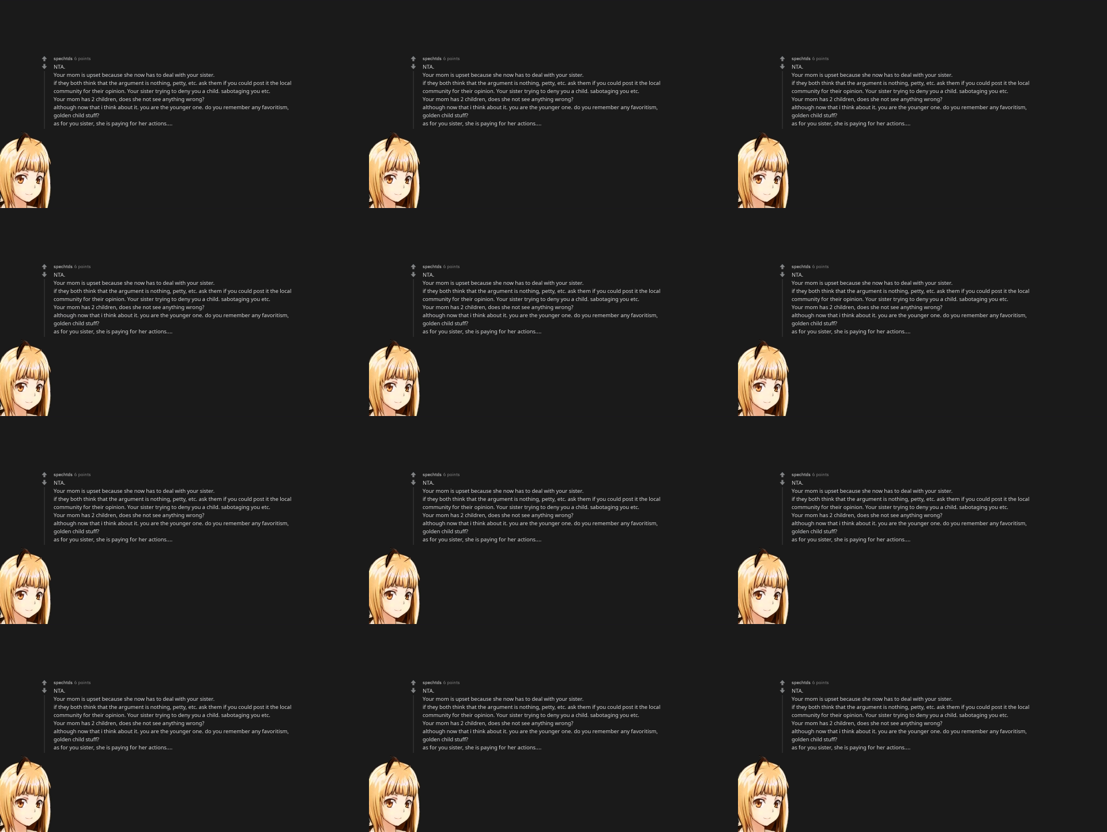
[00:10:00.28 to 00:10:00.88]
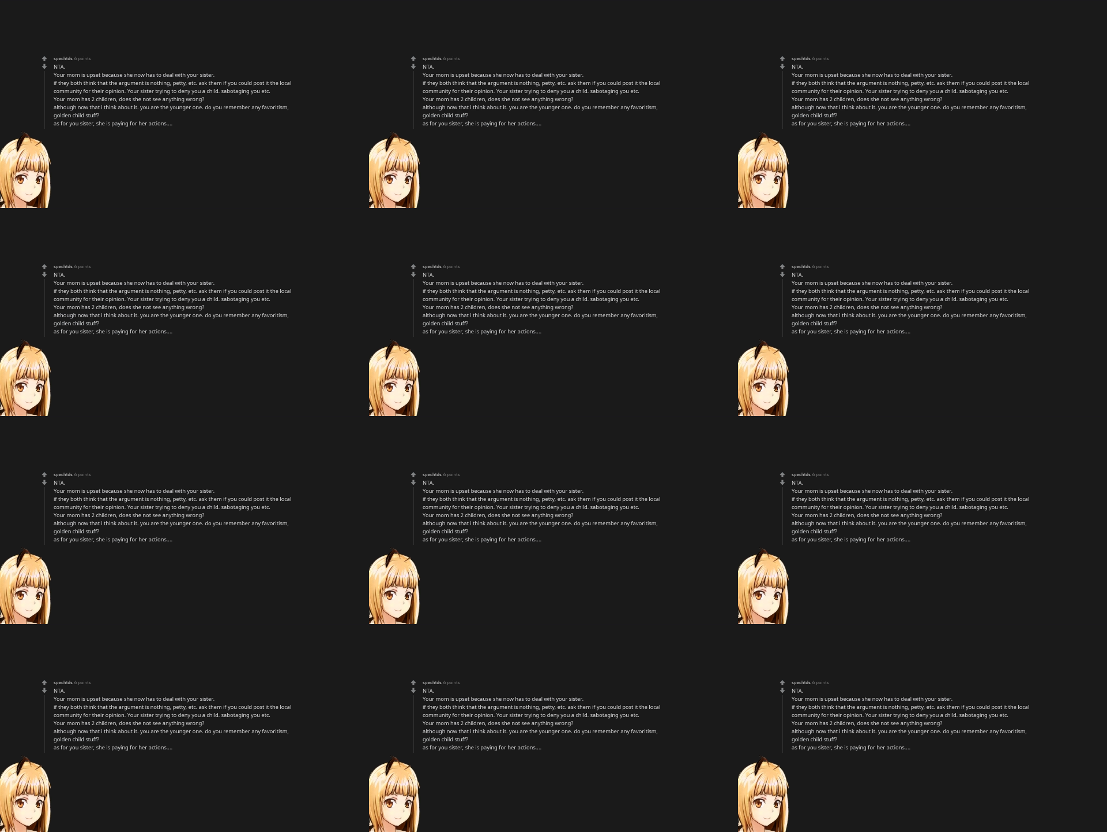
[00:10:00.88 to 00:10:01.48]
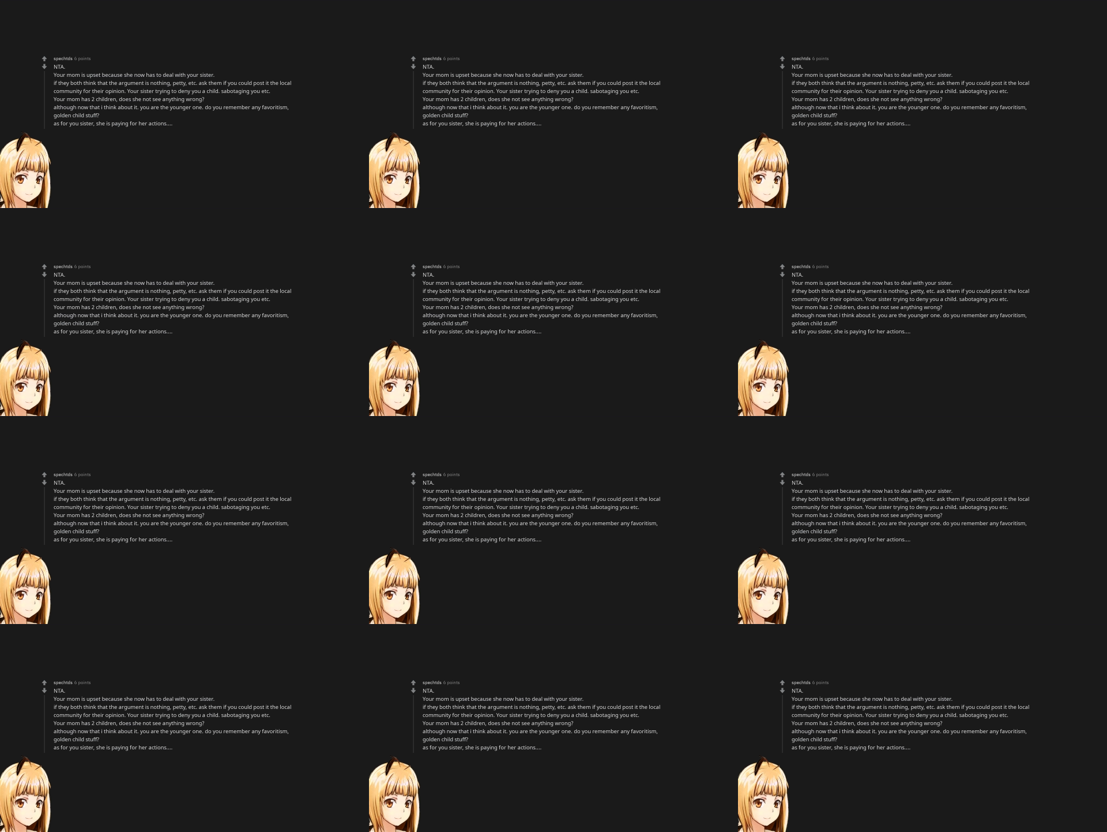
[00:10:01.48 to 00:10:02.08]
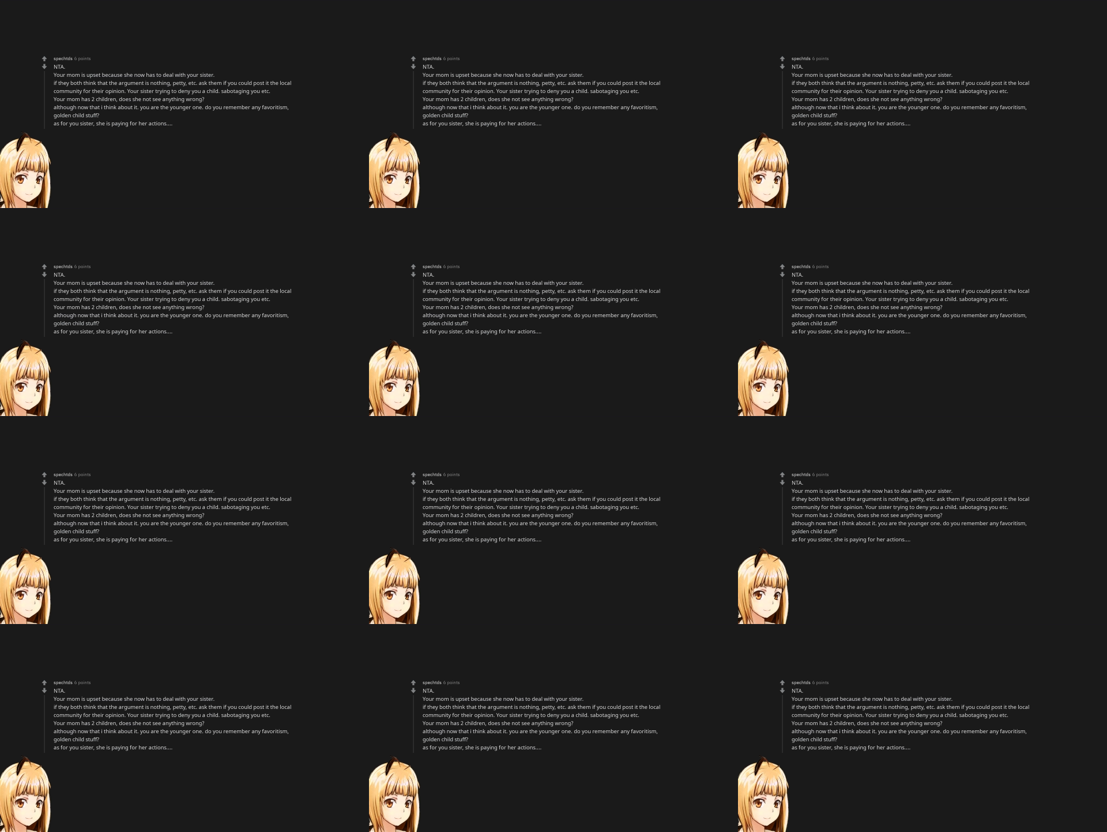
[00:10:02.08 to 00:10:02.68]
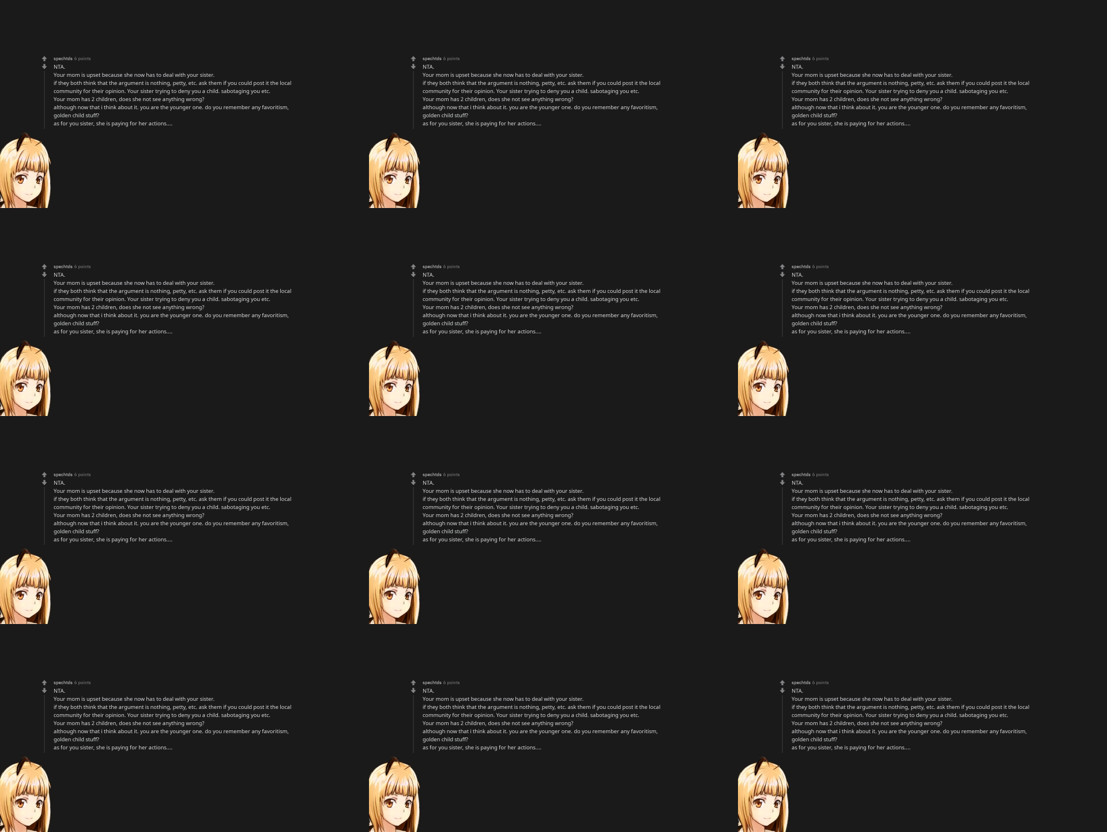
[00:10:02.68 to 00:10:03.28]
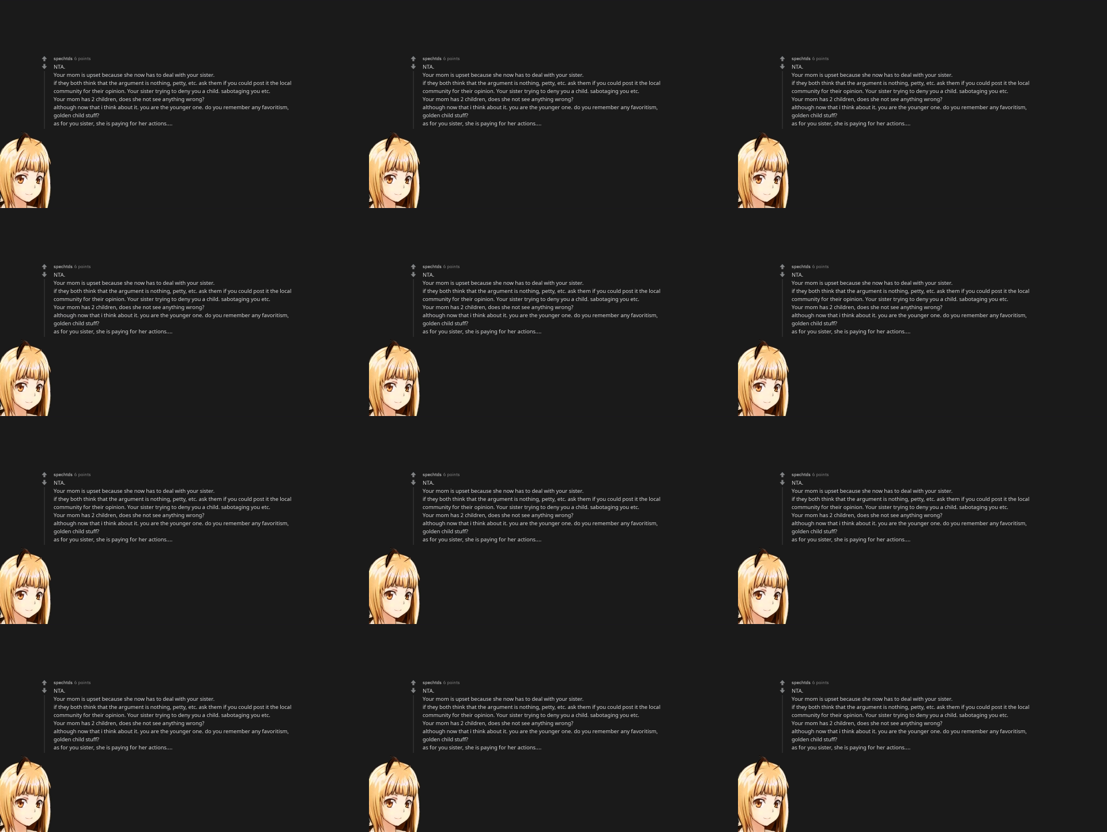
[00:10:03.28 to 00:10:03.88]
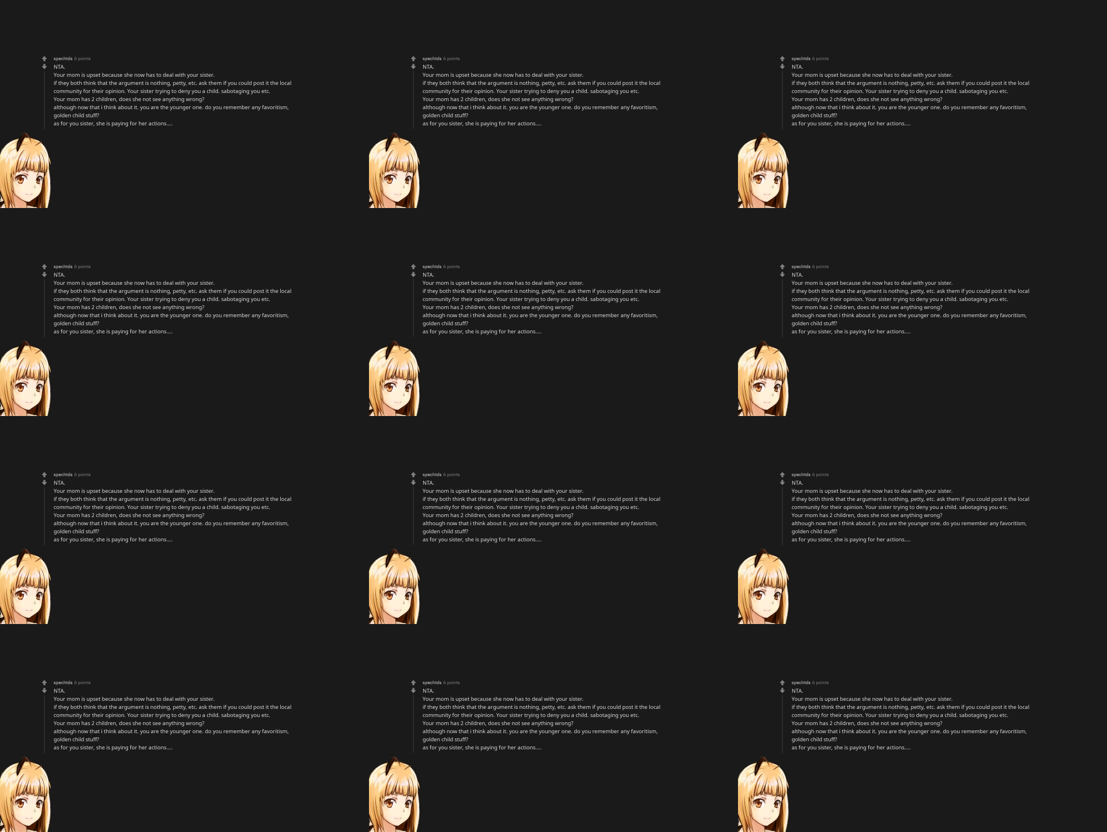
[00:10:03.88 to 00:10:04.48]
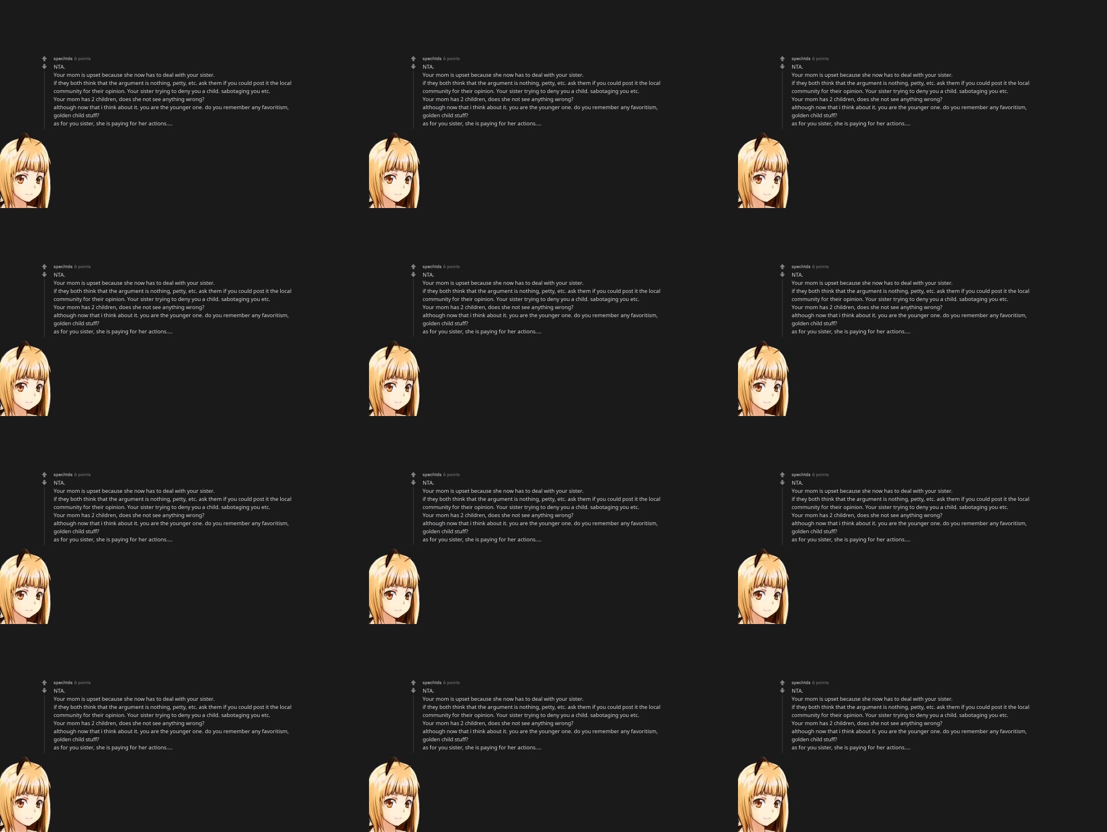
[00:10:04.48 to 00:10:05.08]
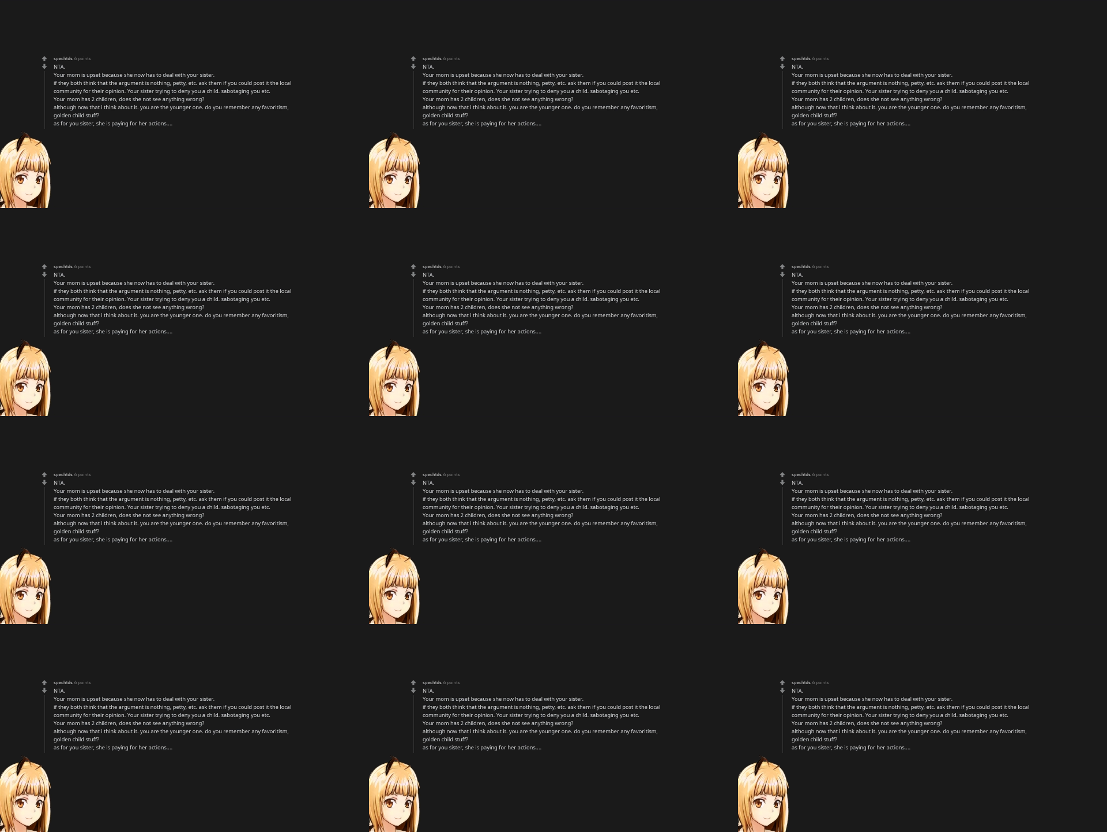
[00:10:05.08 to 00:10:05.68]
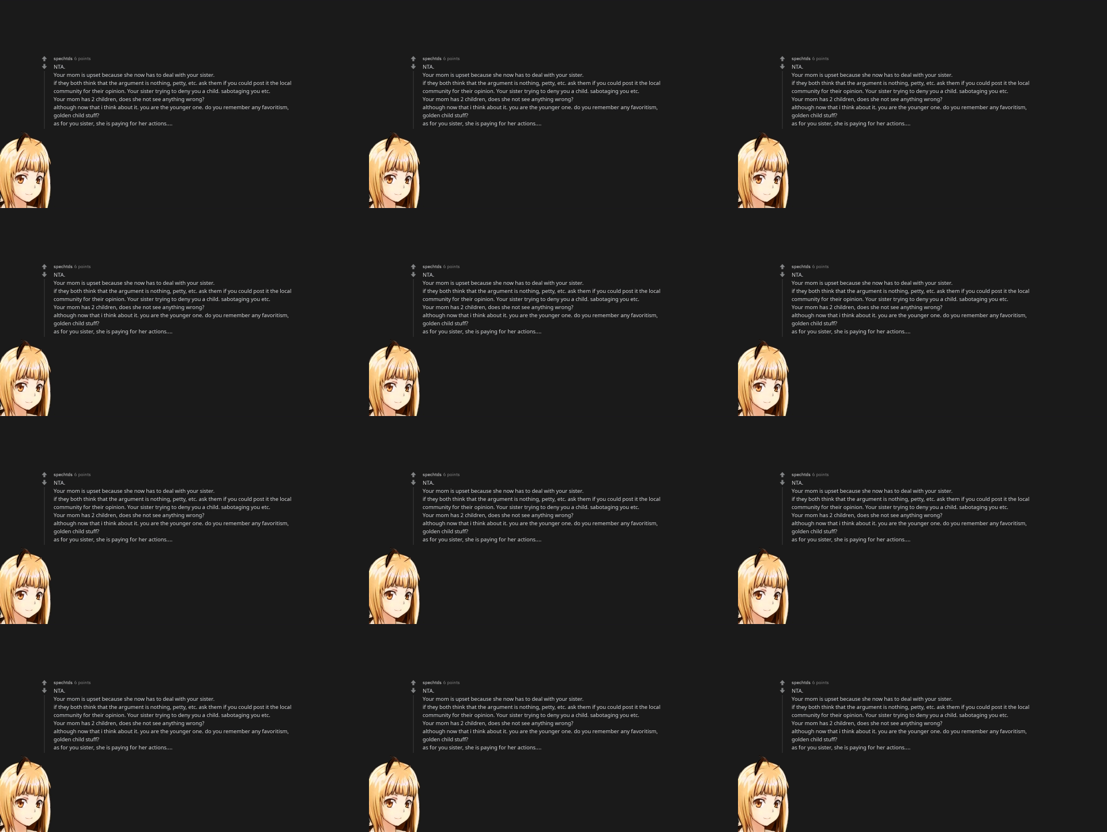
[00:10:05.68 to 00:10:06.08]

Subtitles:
[unreadable: no face in view]